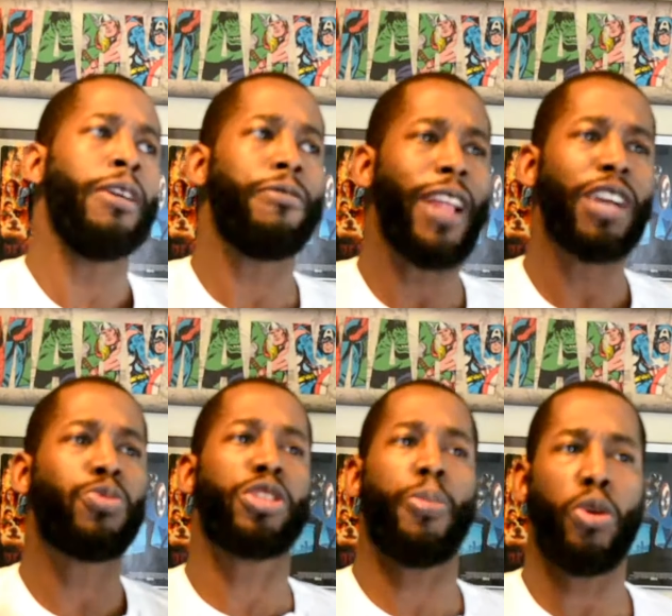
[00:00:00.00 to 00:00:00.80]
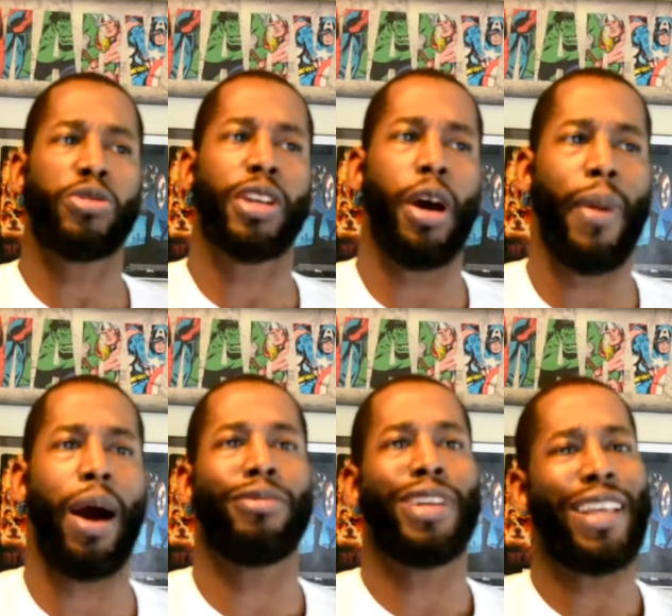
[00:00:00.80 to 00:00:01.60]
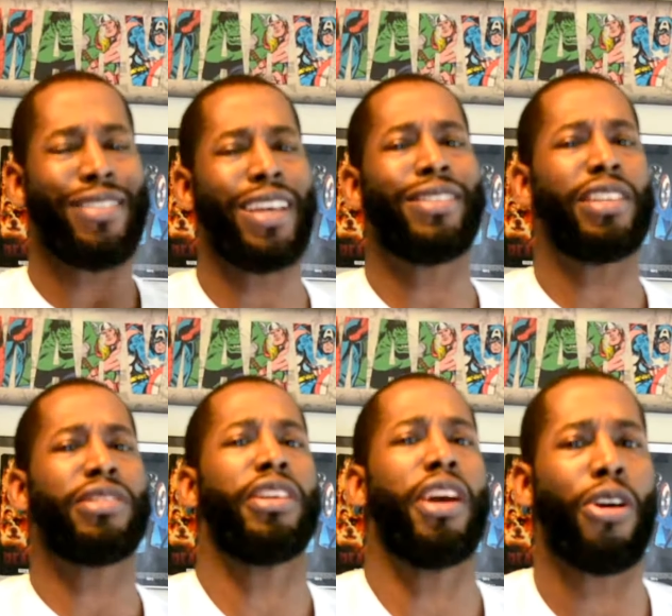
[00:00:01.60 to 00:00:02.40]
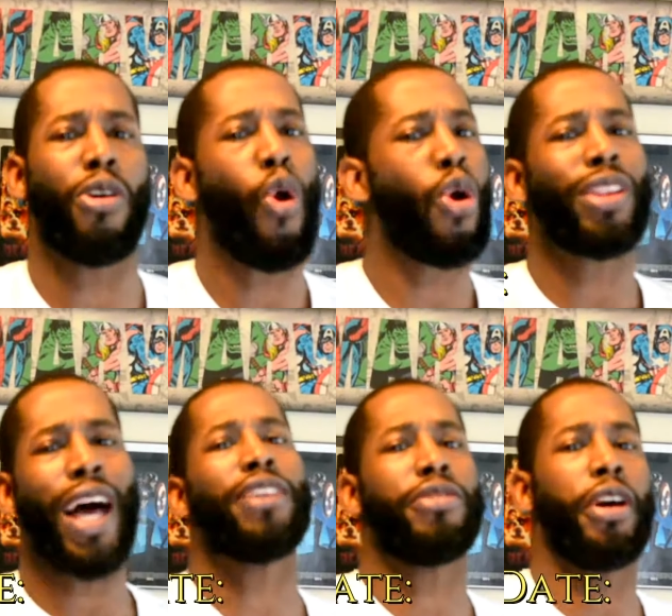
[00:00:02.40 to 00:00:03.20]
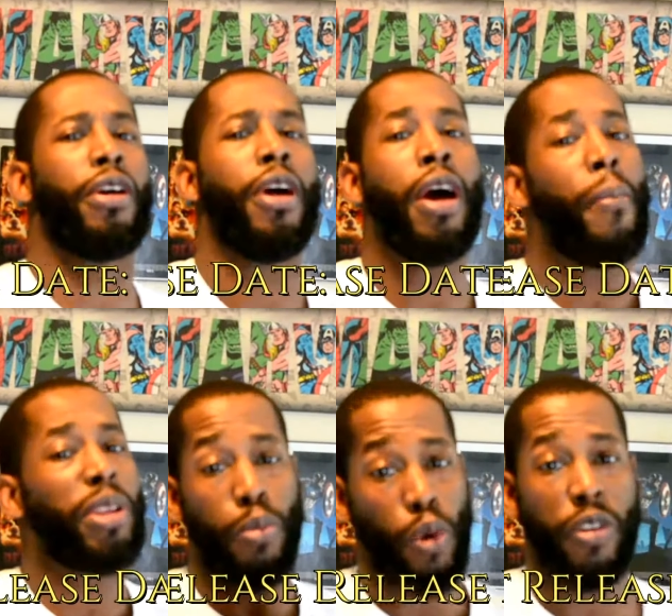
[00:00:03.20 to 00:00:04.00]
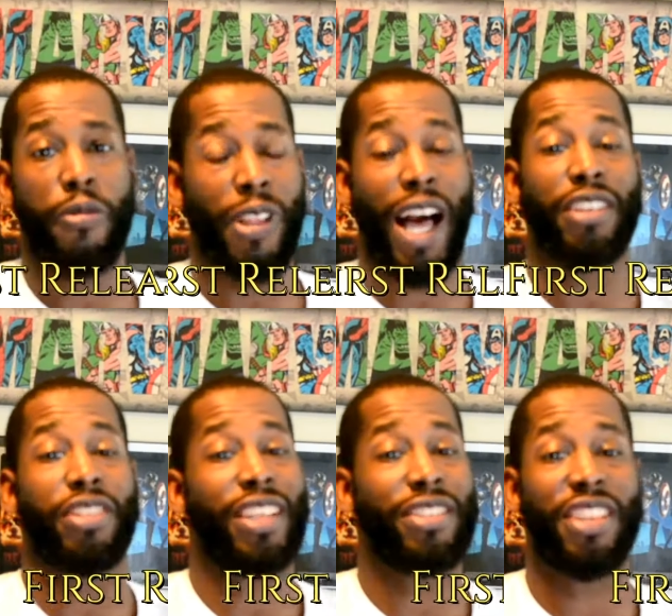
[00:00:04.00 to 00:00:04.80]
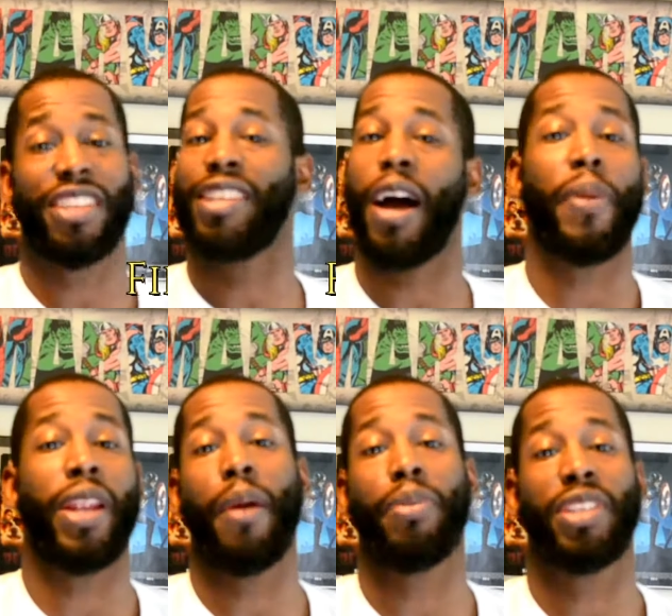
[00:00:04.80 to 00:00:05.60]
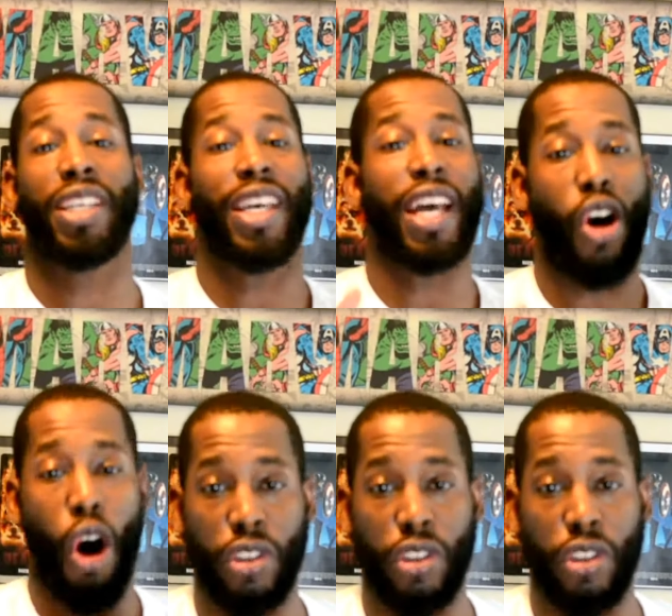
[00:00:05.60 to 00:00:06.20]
Flash was supposed to come out, I think this year or last year, but the movie Flash has just not been able to get on